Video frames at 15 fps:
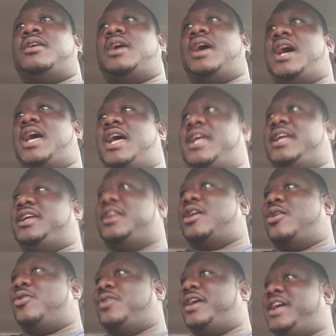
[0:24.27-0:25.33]

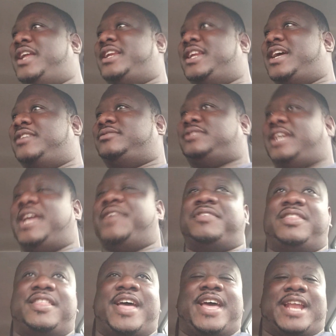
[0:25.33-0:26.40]
And
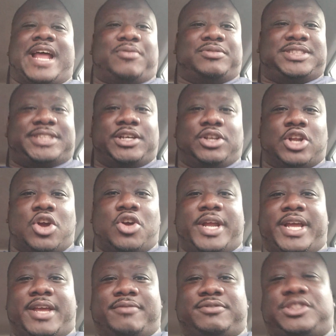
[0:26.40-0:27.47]
even then, I was still
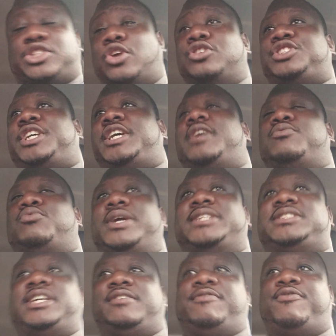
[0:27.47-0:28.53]
learning and searching and
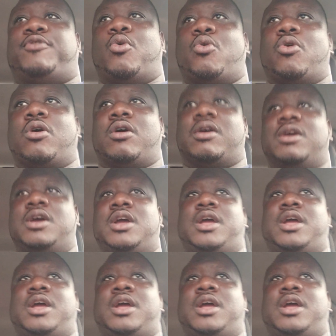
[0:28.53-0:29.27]
reaching for